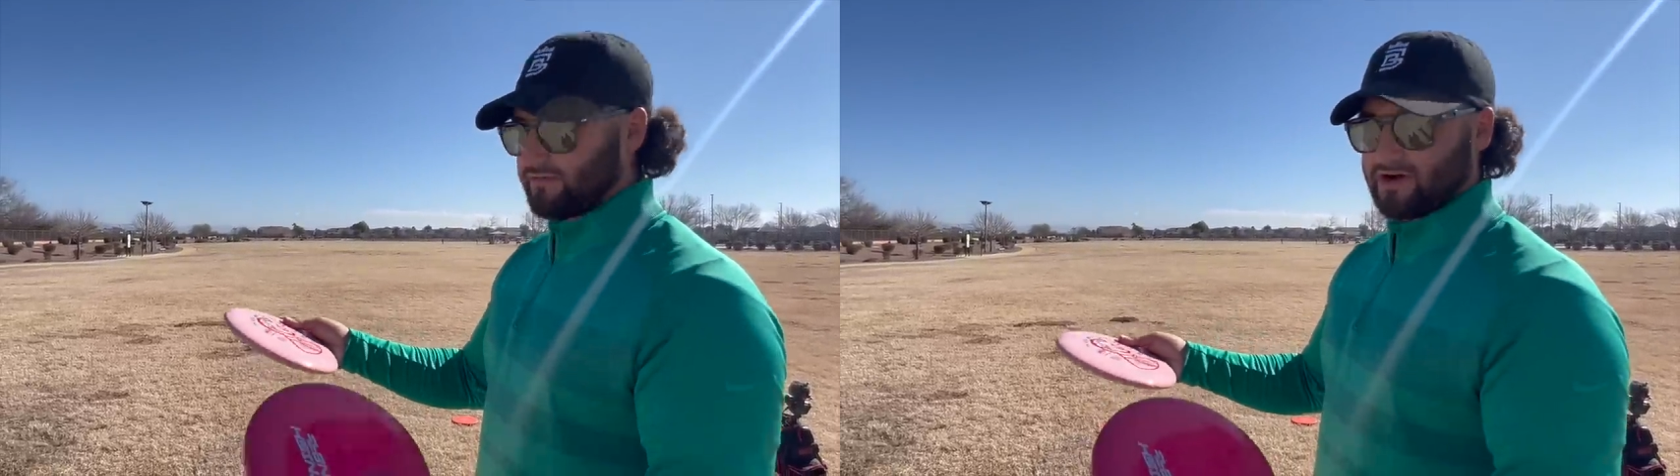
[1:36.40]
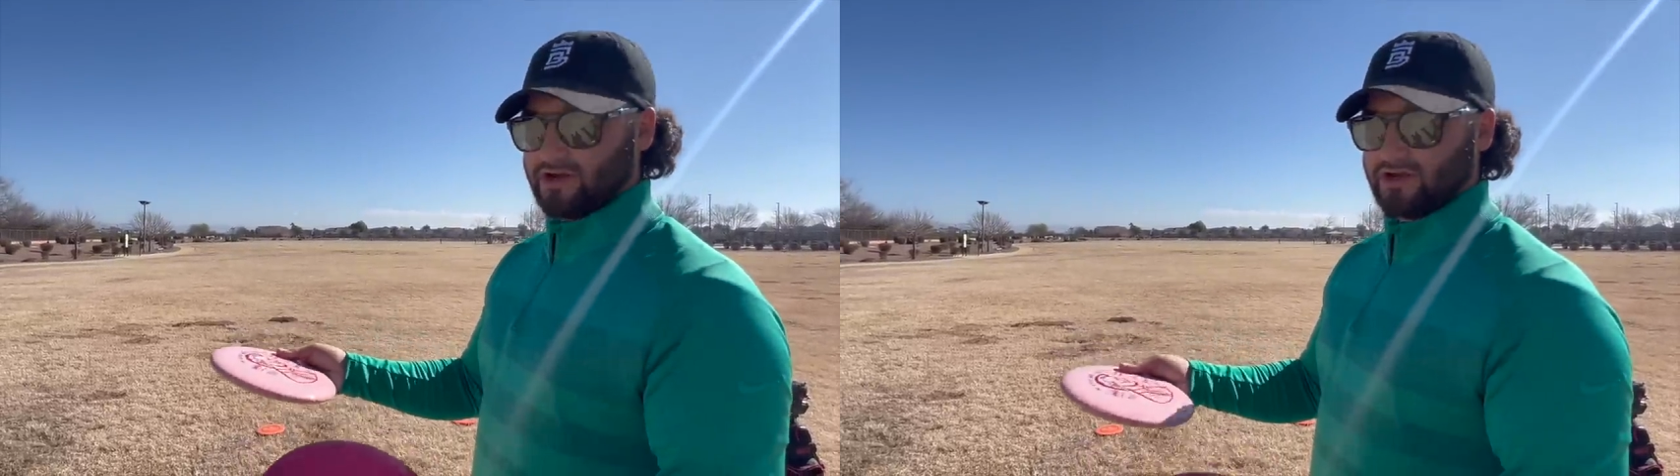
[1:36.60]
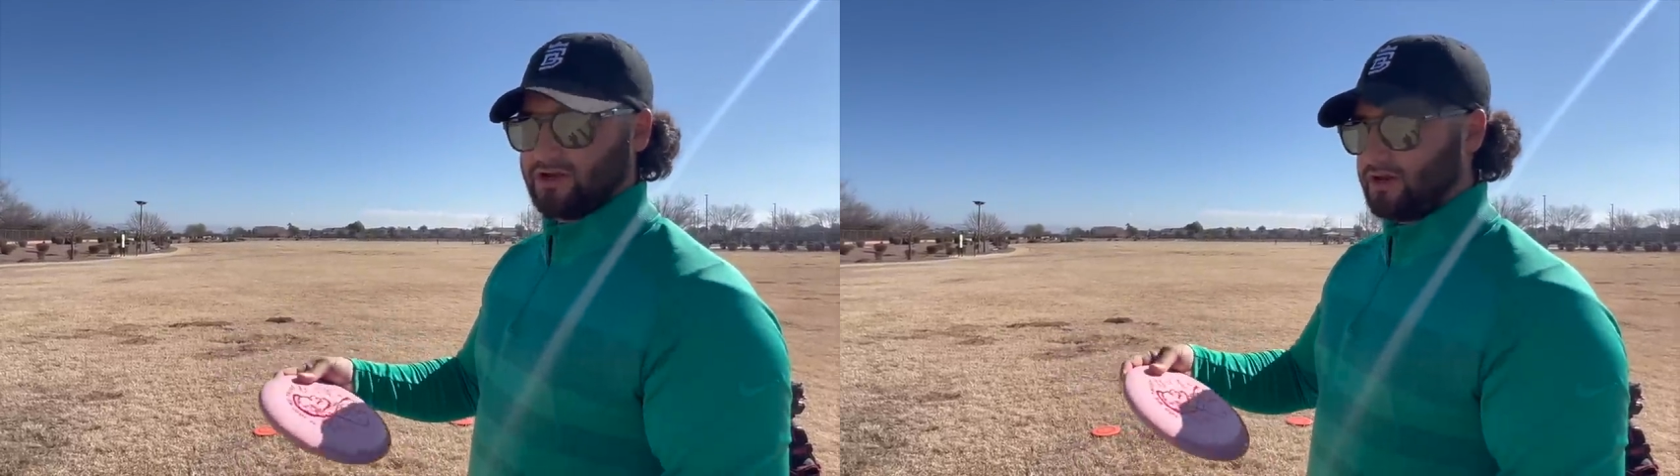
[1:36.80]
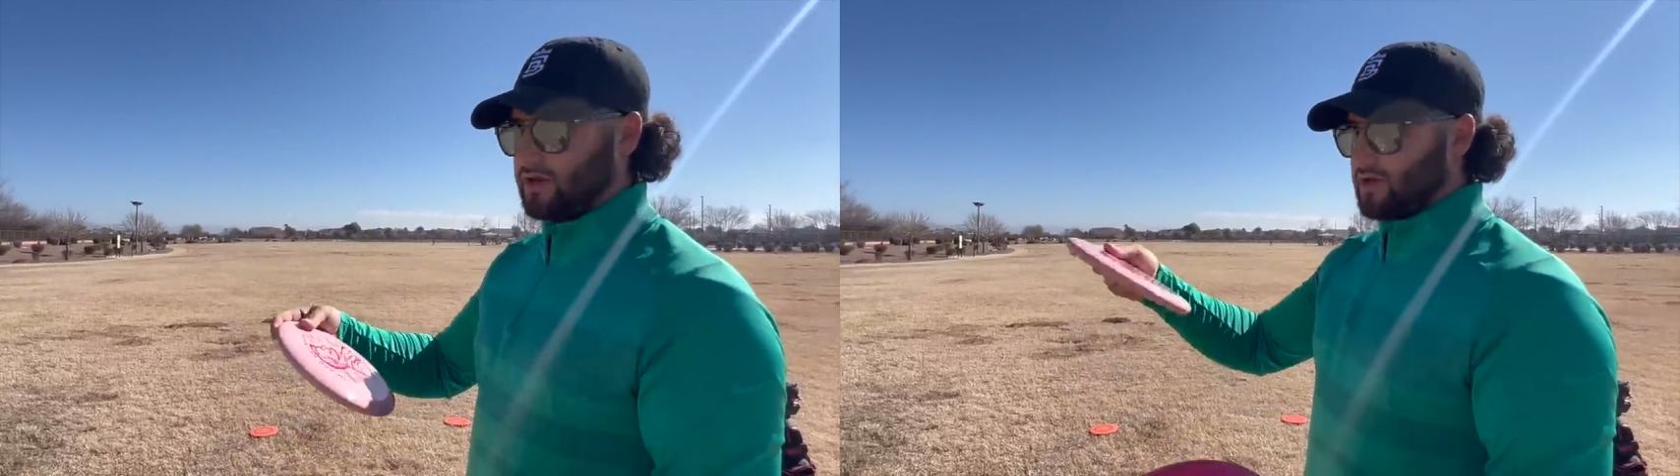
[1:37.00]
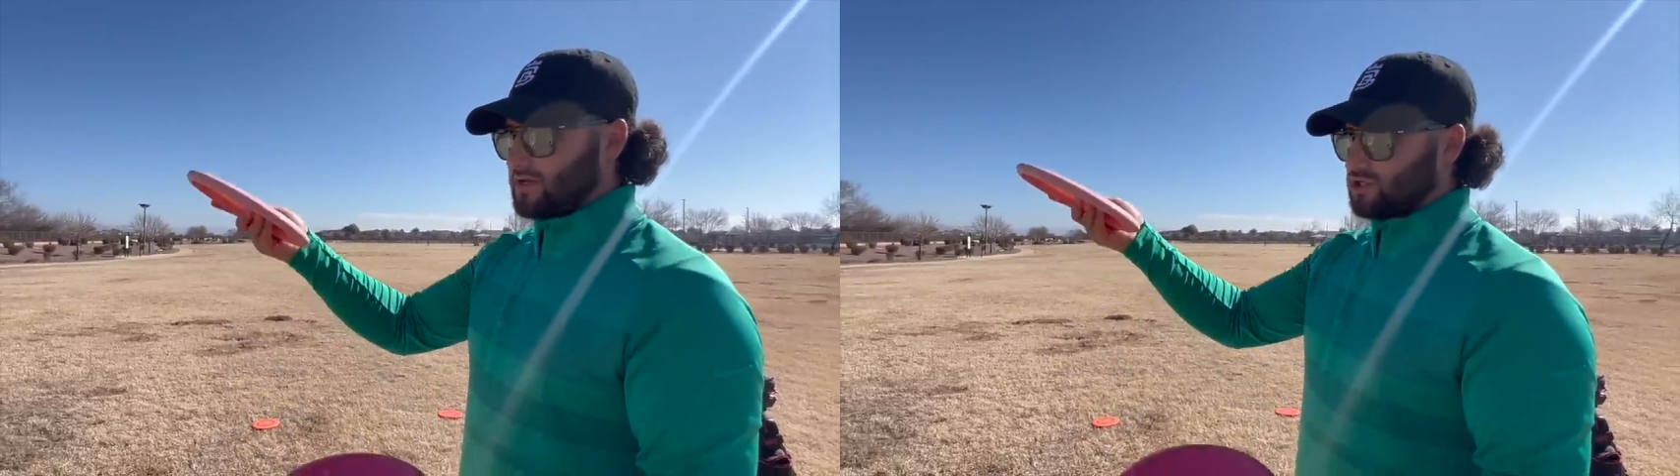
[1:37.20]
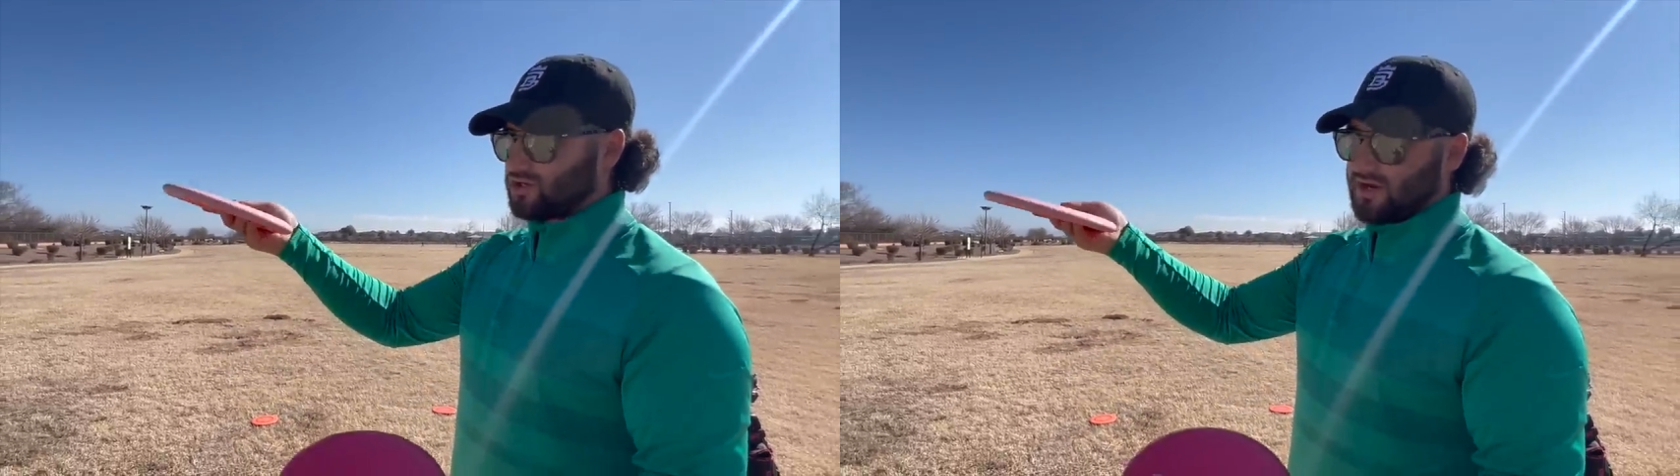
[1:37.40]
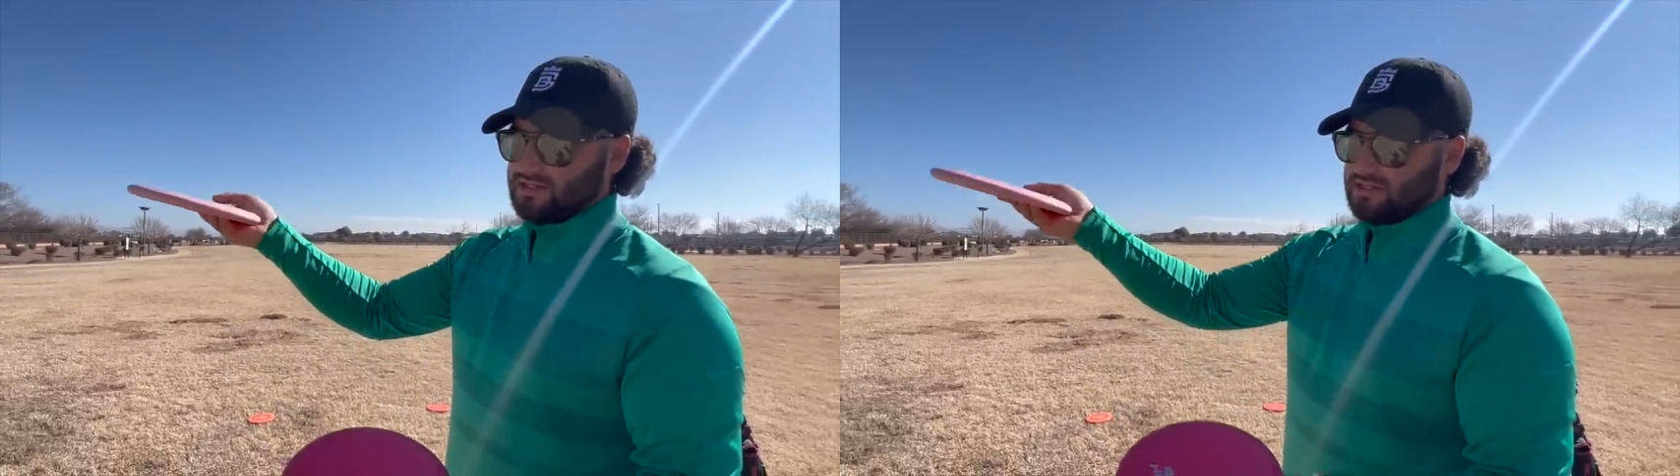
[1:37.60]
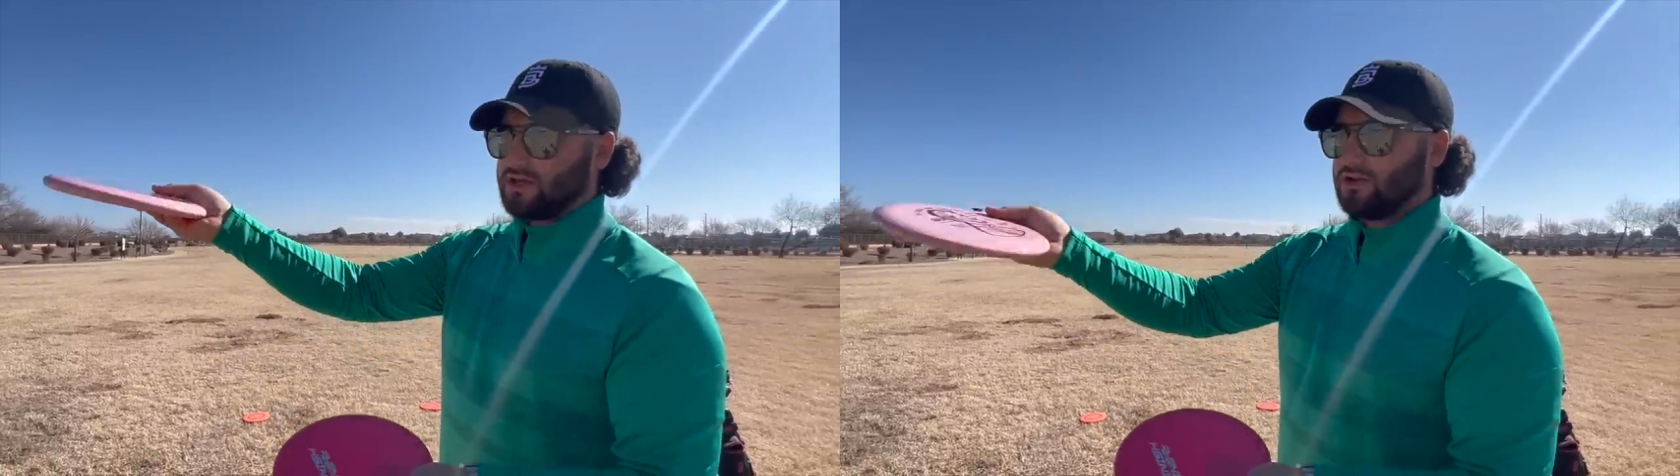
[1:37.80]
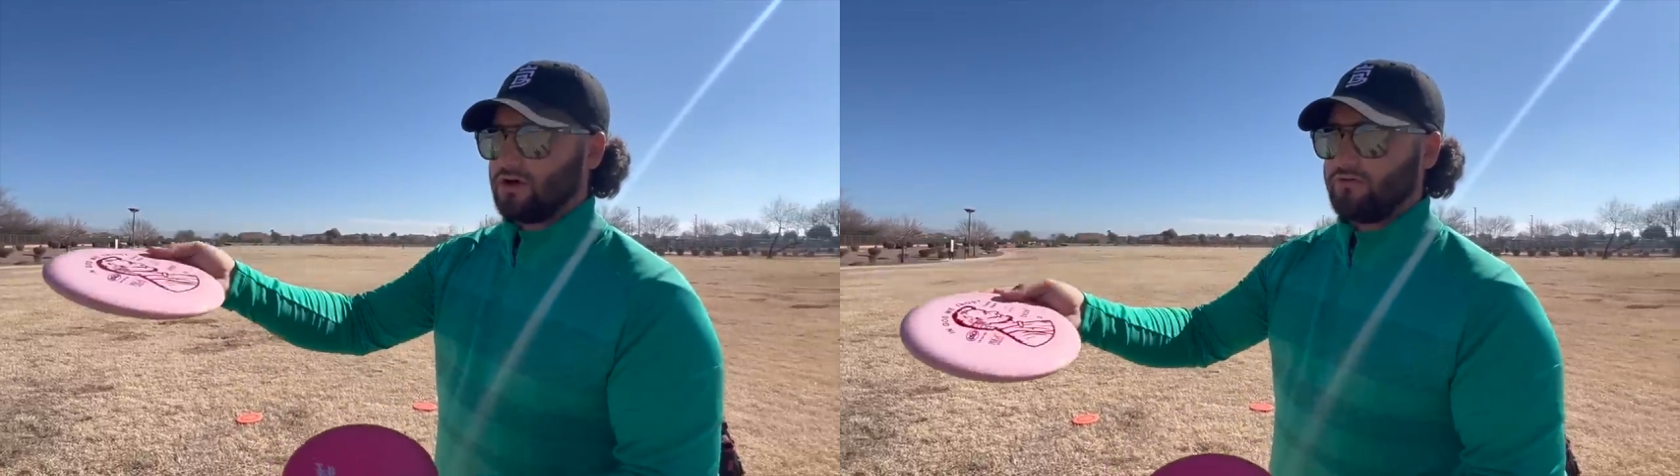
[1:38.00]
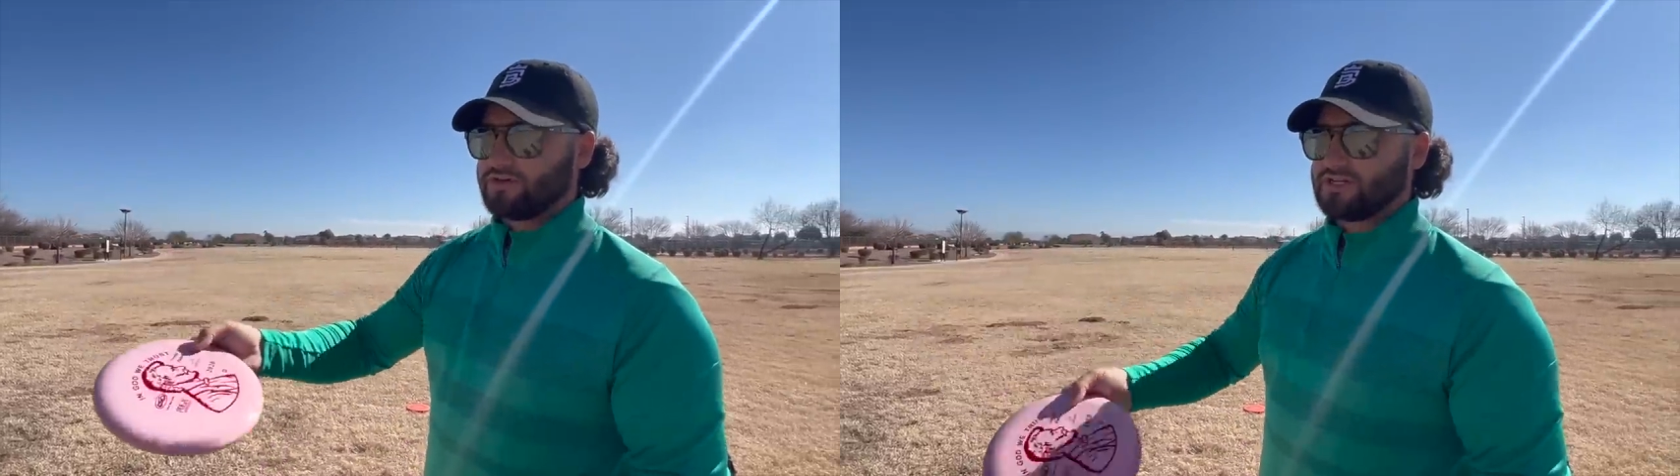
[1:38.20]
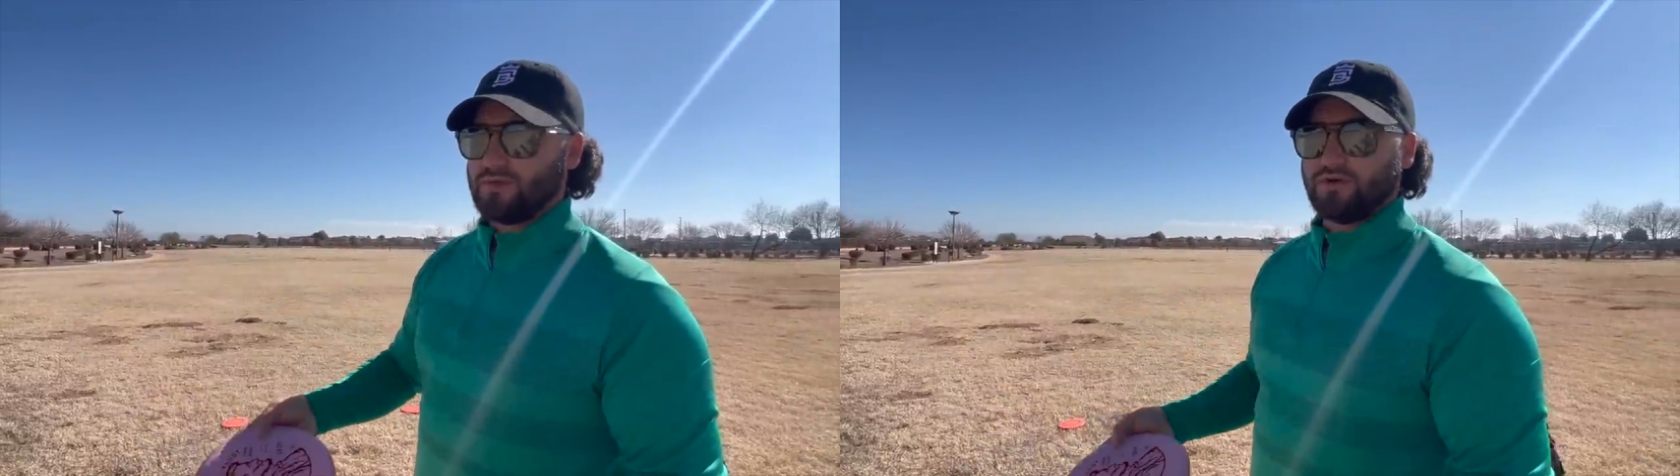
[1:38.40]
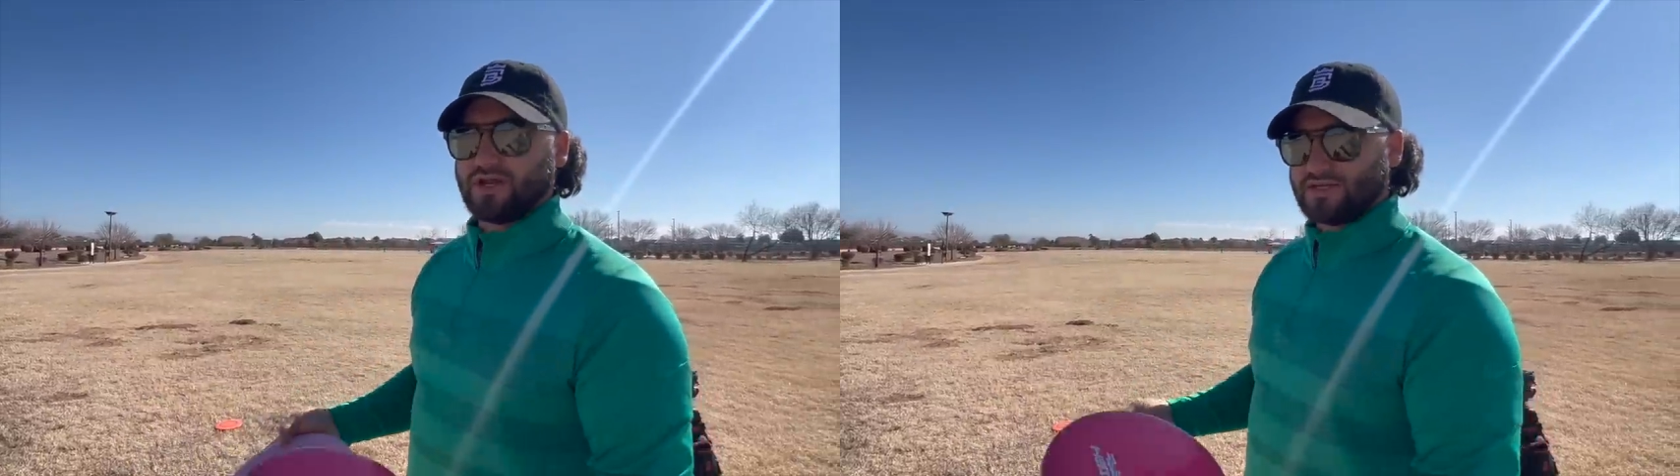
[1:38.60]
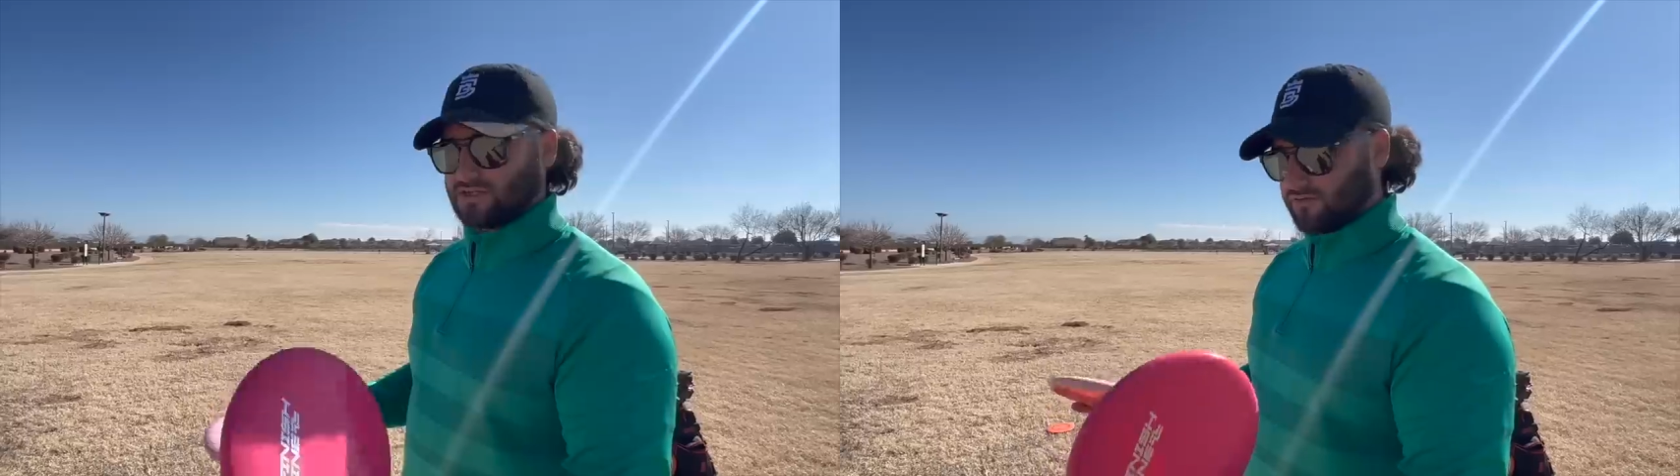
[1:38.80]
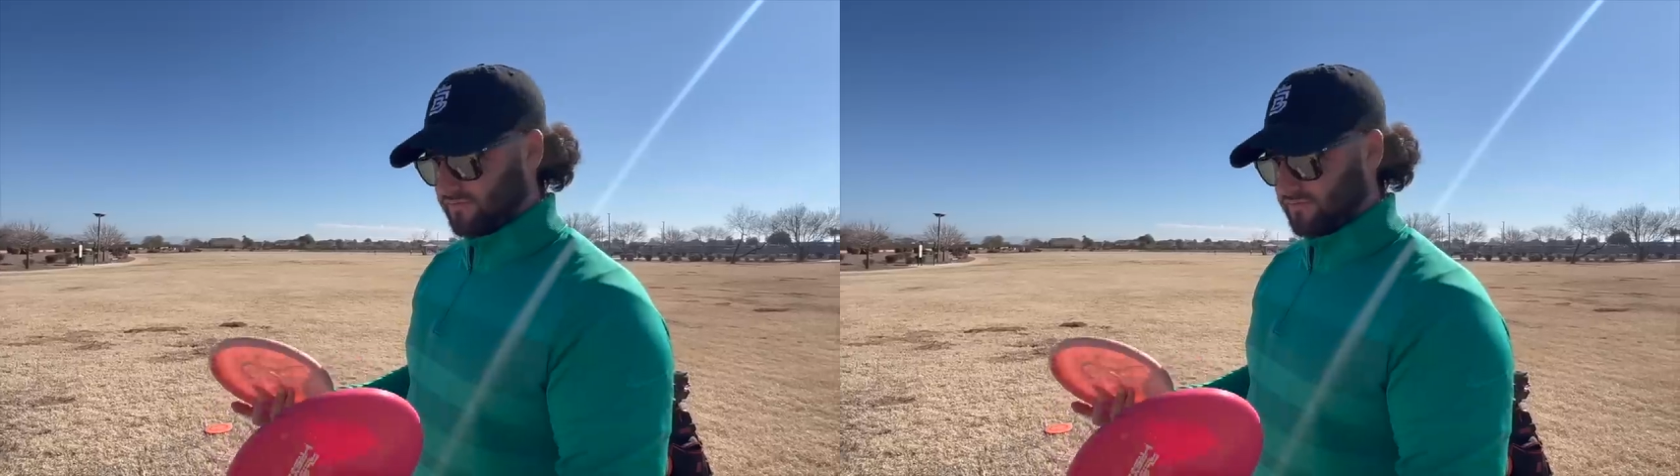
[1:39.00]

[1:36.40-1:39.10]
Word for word: very good. Straight to a little overstable, nice little